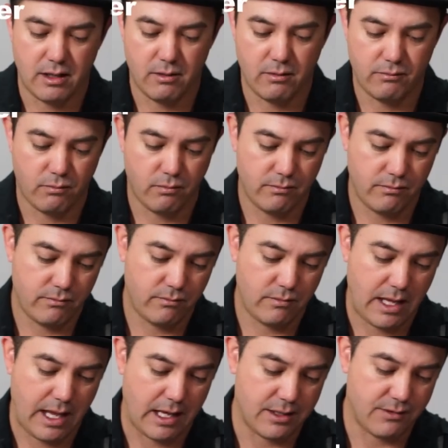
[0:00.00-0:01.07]
uh,
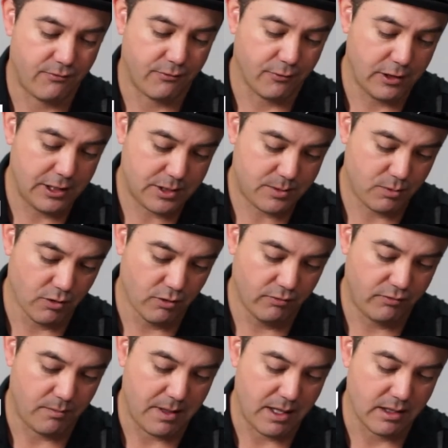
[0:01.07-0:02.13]
and
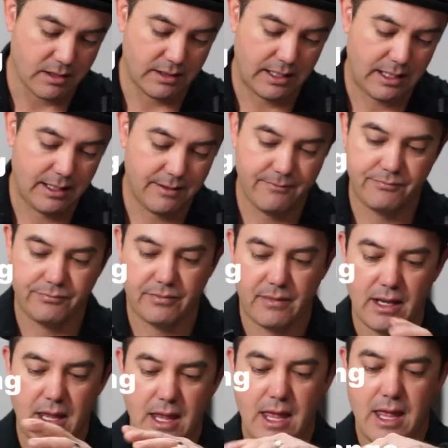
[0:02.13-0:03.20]
freeze-proof, apparently.
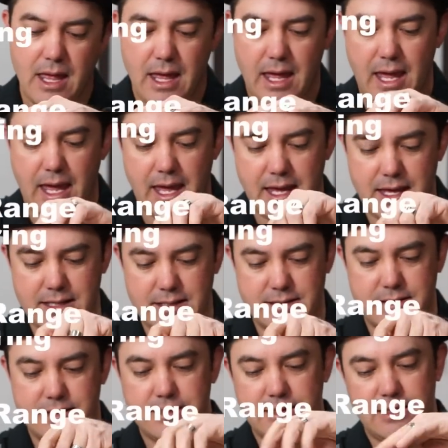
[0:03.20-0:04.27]

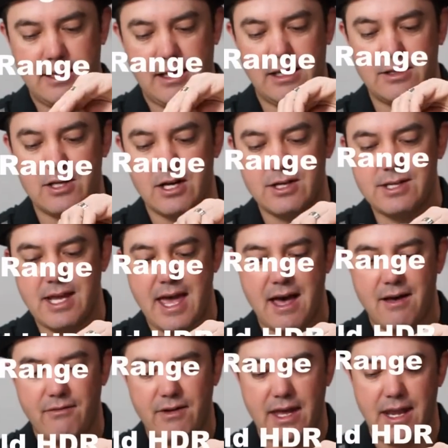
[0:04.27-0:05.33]
And it does
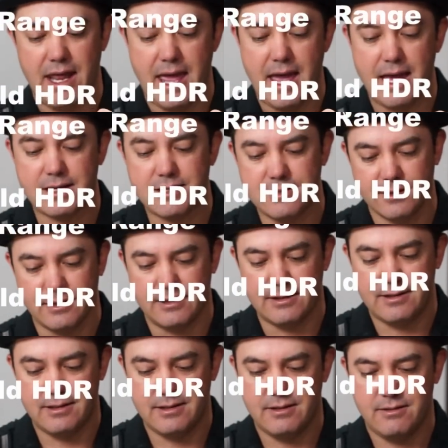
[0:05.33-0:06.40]
have an
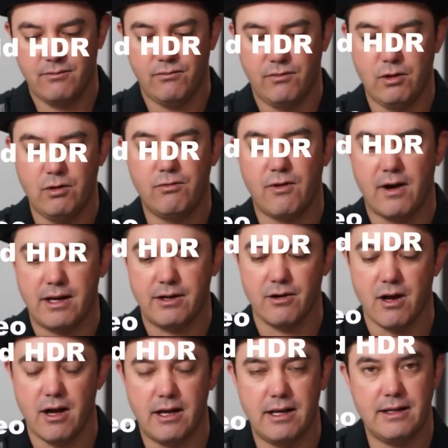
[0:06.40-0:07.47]
excellent
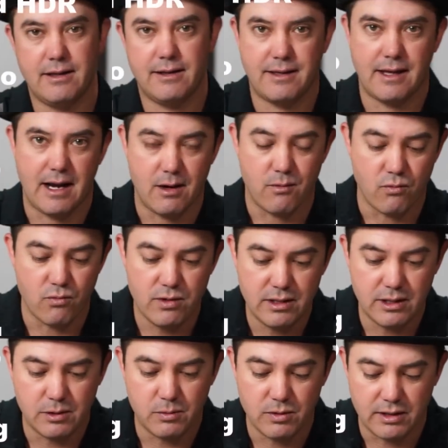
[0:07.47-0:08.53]
viewfinder on it that I
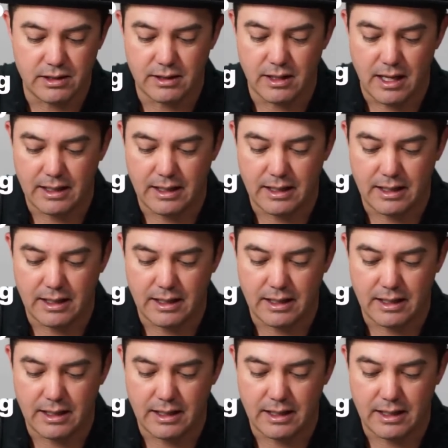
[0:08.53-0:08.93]
really, really